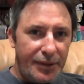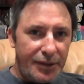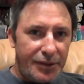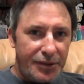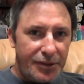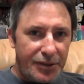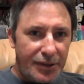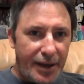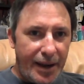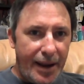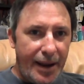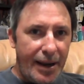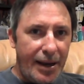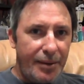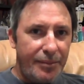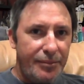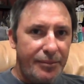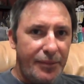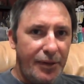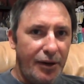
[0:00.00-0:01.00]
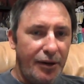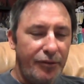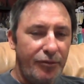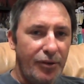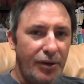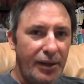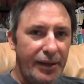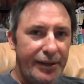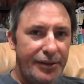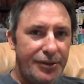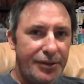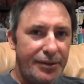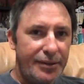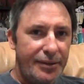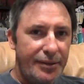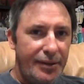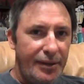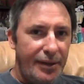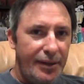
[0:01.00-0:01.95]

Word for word: the scam of religion.